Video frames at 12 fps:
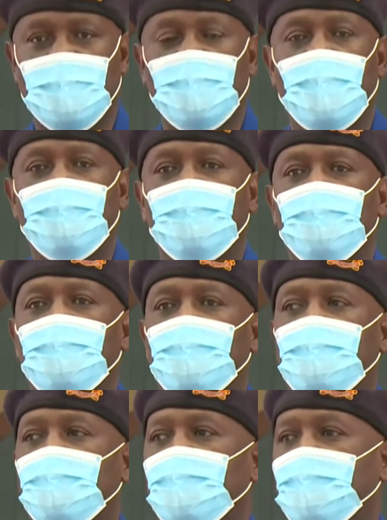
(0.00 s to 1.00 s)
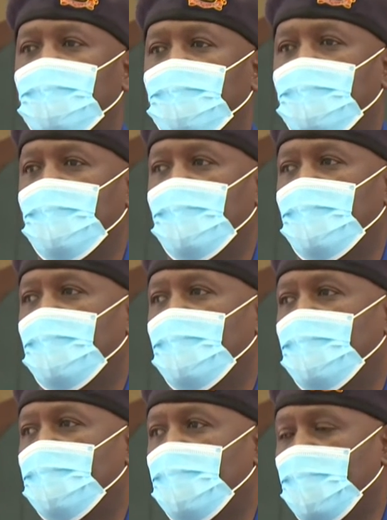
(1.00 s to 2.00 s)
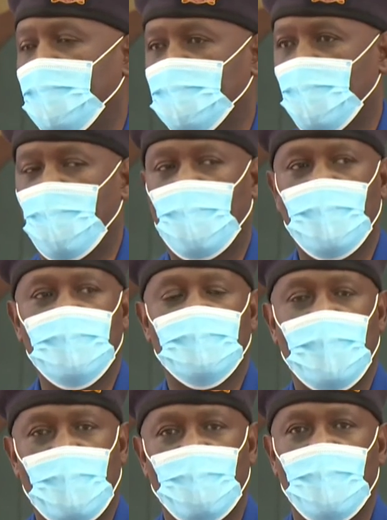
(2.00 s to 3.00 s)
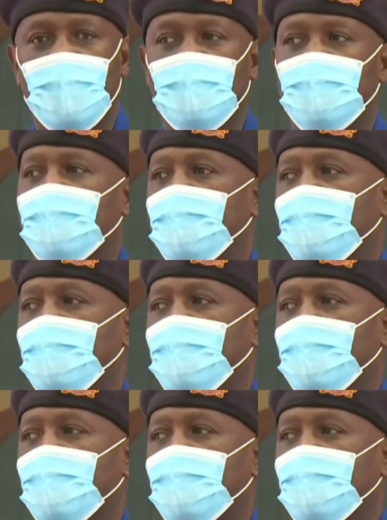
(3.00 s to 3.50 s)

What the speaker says: them. The National Police Service